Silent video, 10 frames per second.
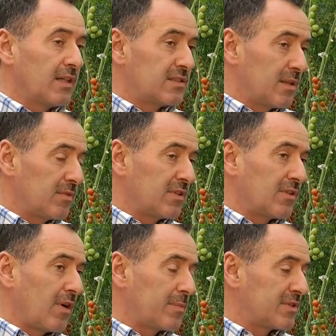Some of the
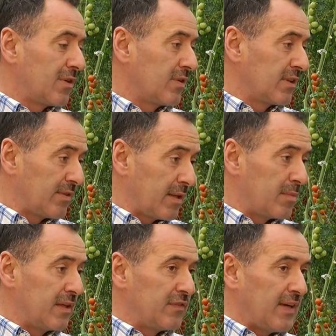crops grow
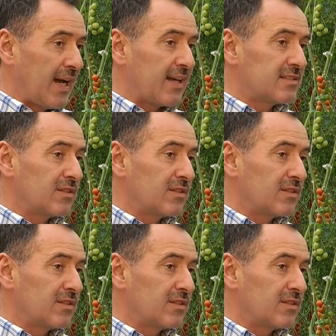incredibly fast,